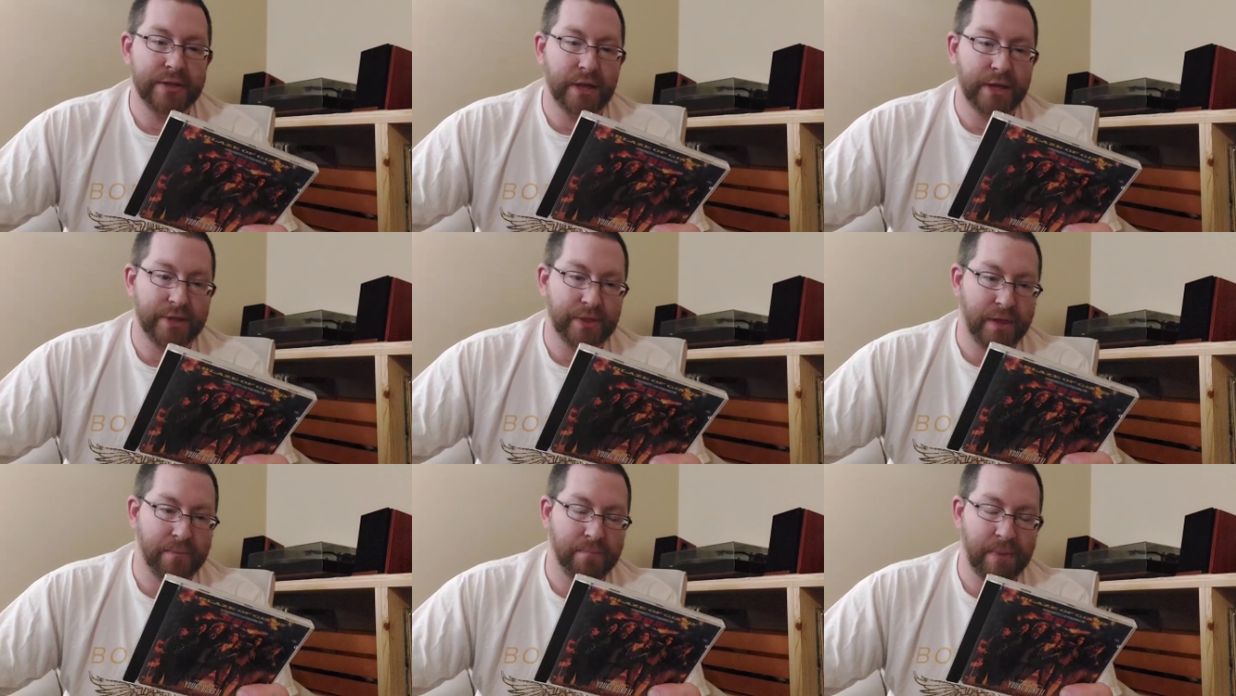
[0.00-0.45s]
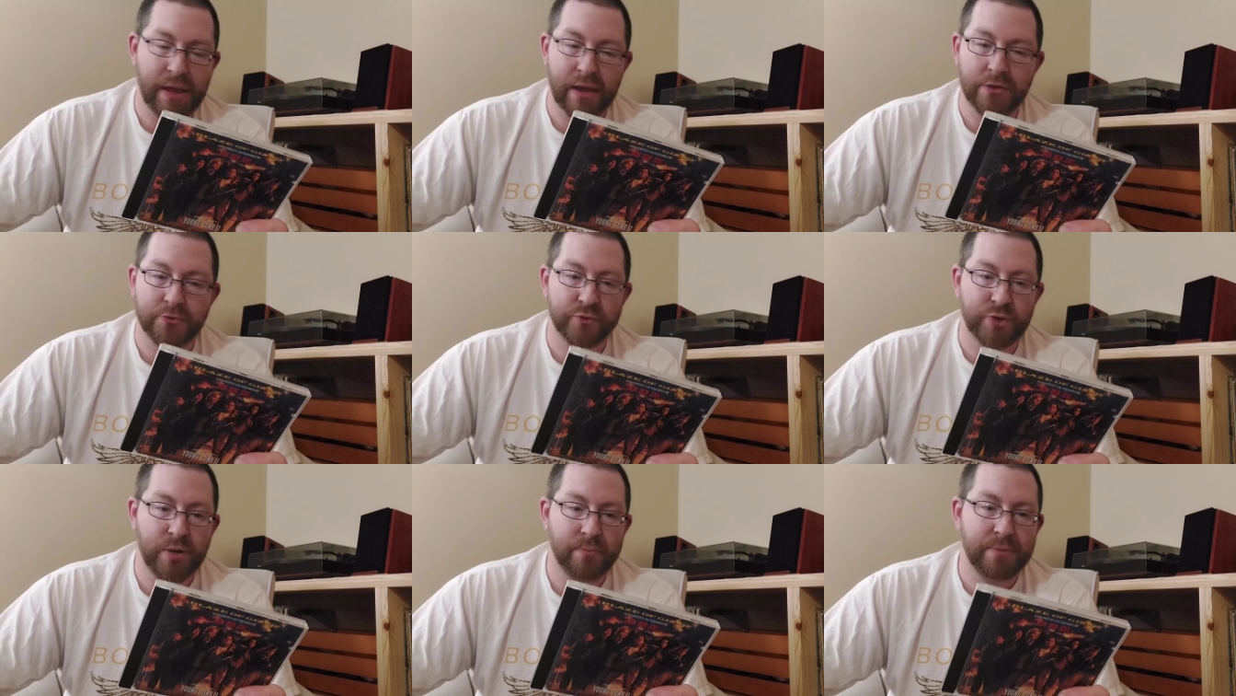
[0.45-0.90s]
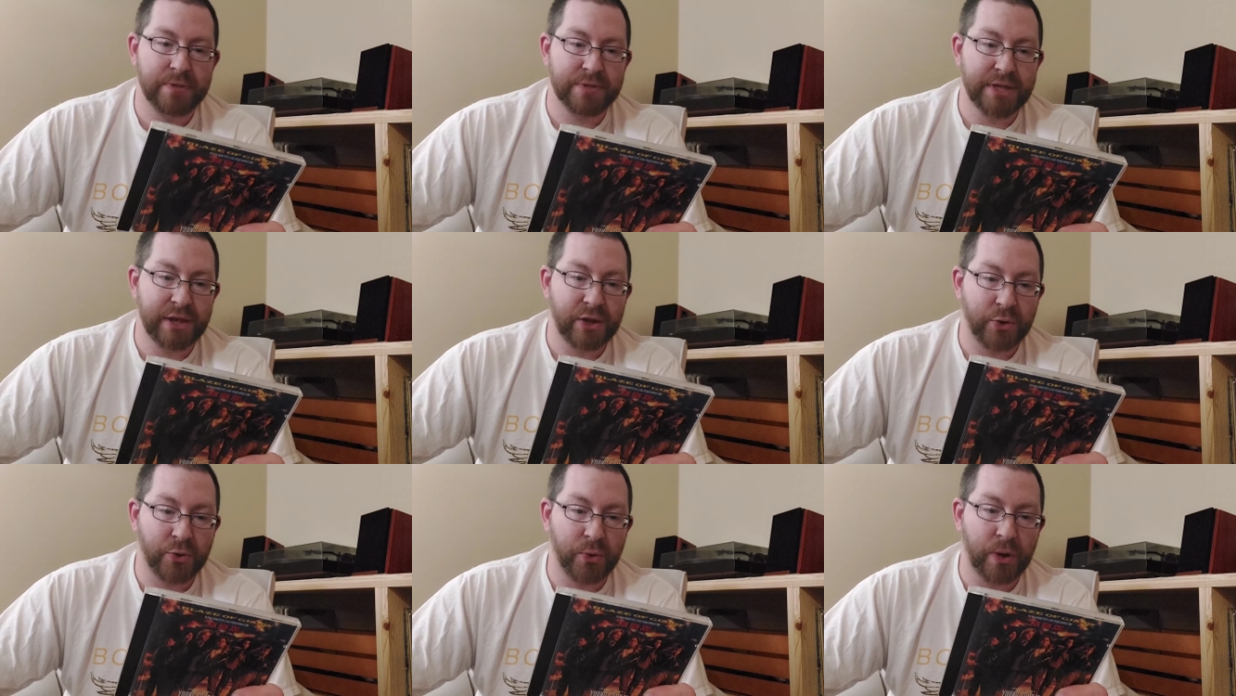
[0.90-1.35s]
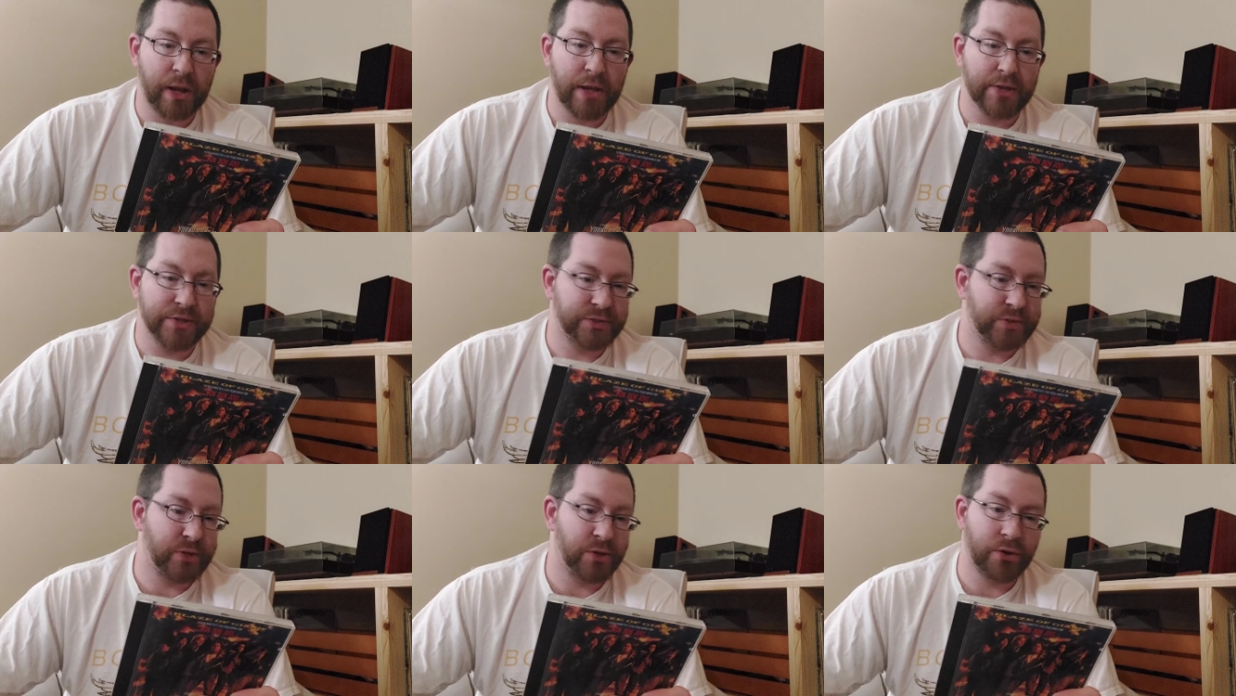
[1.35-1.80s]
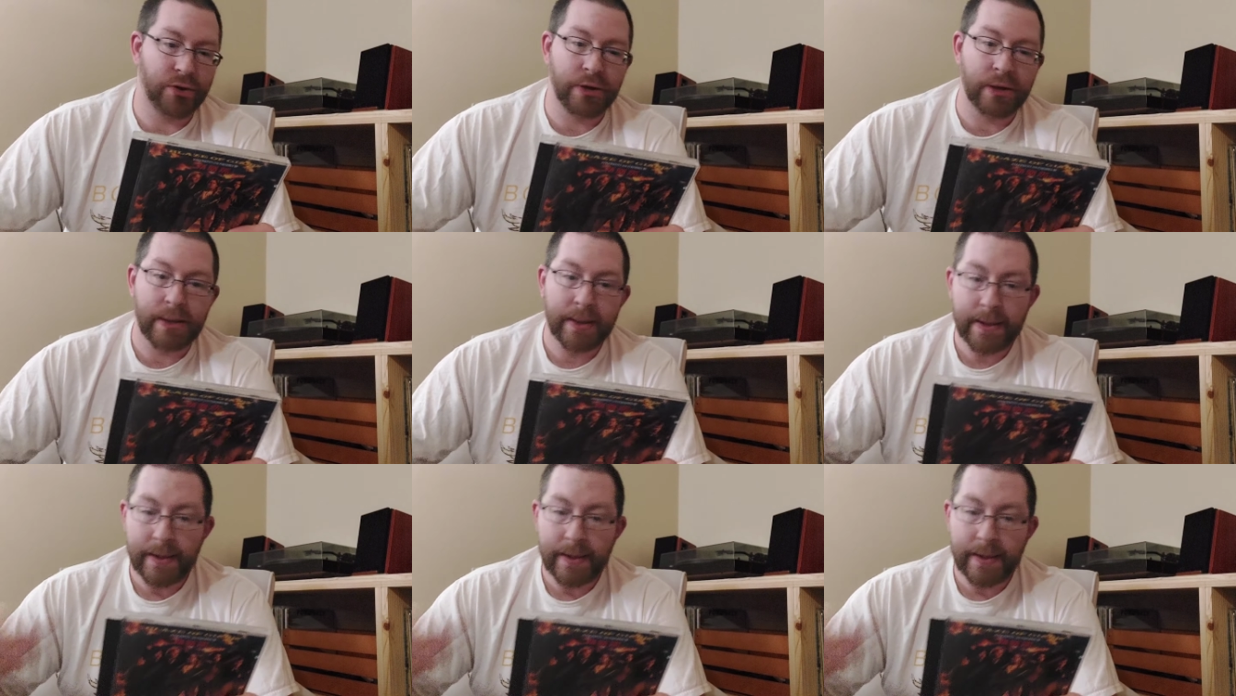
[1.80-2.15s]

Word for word: I think Bang a Drum is a great song.